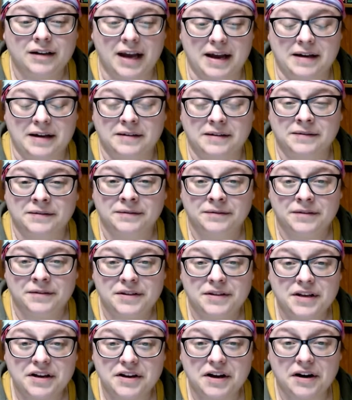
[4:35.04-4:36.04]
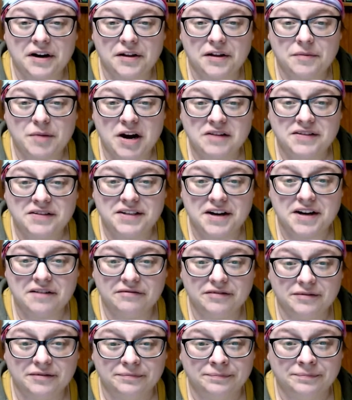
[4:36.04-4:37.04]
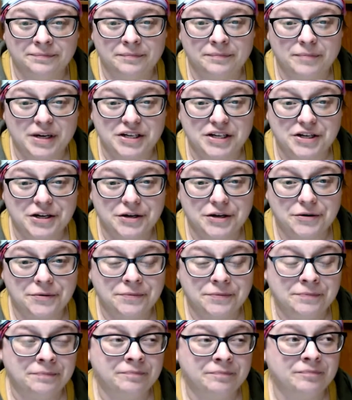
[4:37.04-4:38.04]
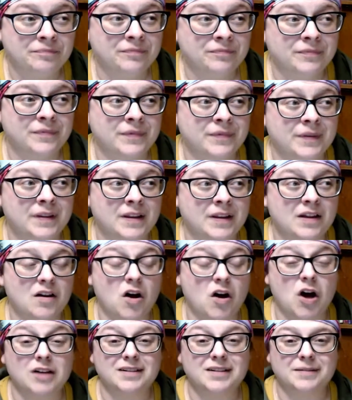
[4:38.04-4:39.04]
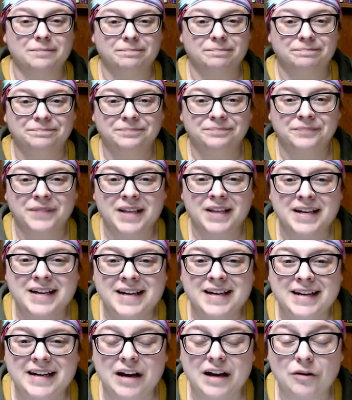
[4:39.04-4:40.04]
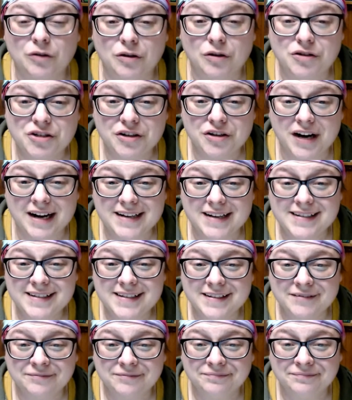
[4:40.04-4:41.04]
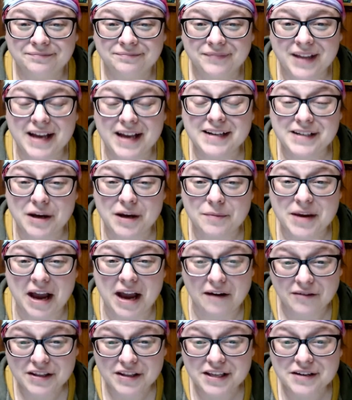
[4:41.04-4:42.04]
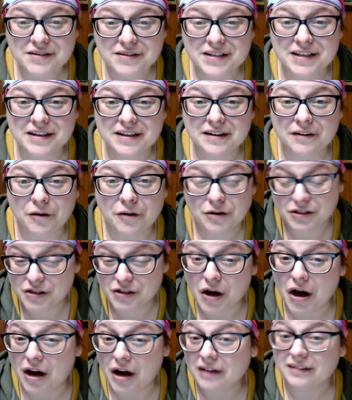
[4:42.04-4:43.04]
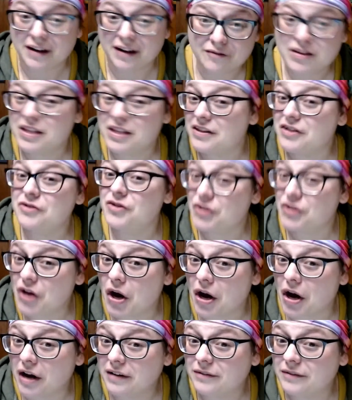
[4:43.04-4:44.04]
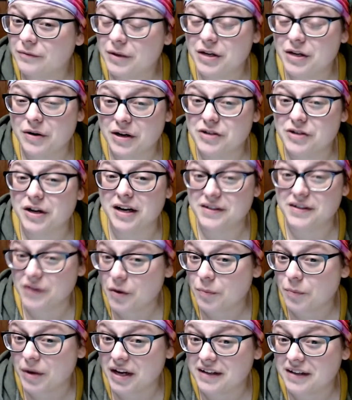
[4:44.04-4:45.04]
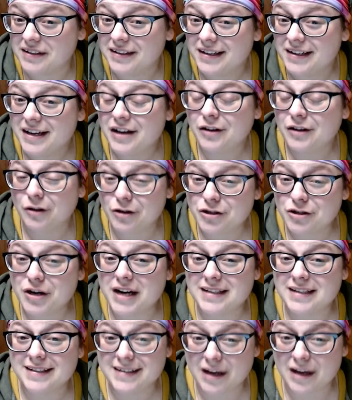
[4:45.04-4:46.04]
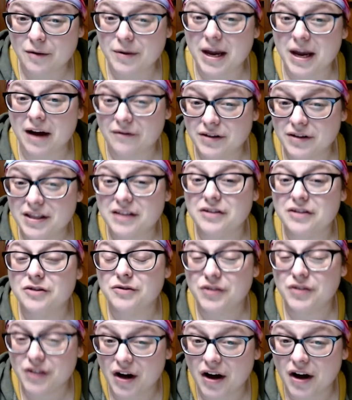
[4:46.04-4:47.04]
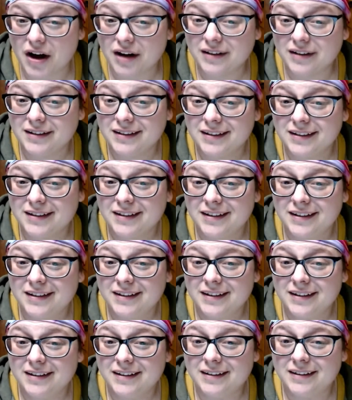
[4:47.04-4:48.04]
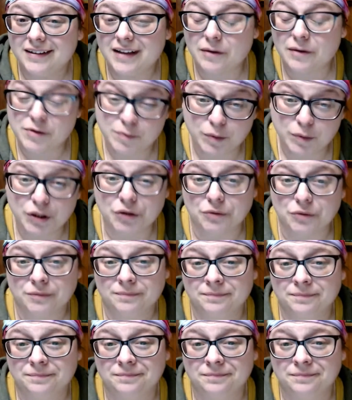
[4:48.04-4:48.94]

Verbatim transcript: Okay. Think you got all the brown stuff? Bet you do. Awesome. Now close your eyes and tell me everything you see or saw, everything that you saw when you had your eyes open. Close your eyes and tell me everything that you saw that was blue.